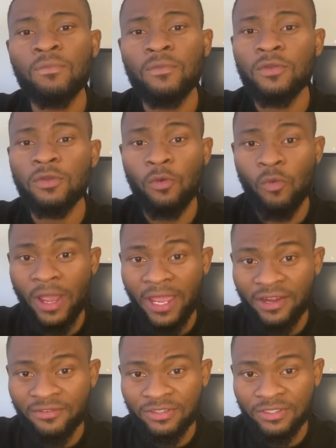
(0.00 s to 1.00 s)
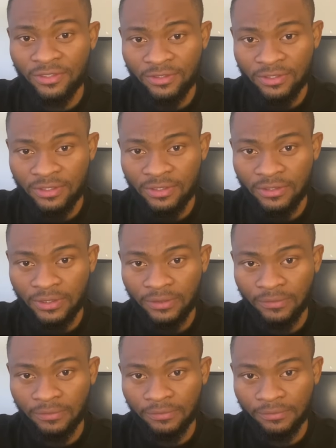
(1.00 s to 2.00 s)
WAEC results.
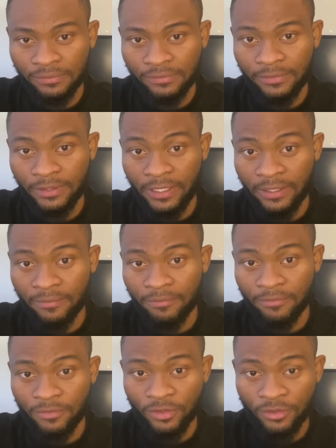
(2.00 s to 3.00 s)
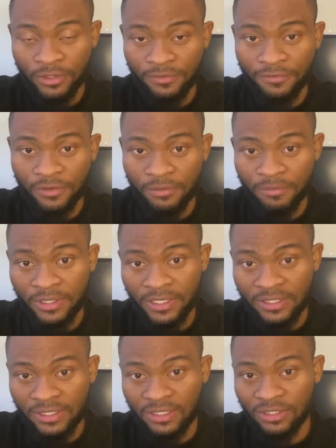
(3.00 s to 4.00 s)
Yeah, you're going for a
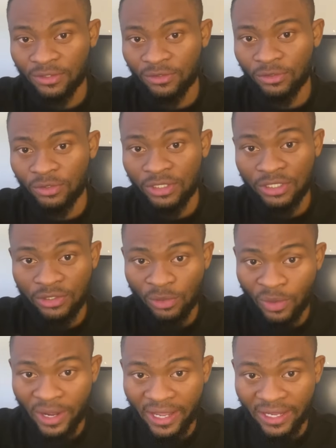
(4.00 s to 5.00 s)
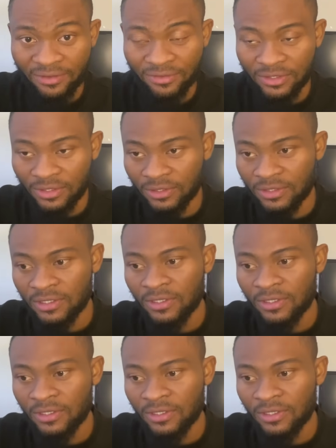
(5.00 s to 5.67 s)
BSc, so you need your WAEC result.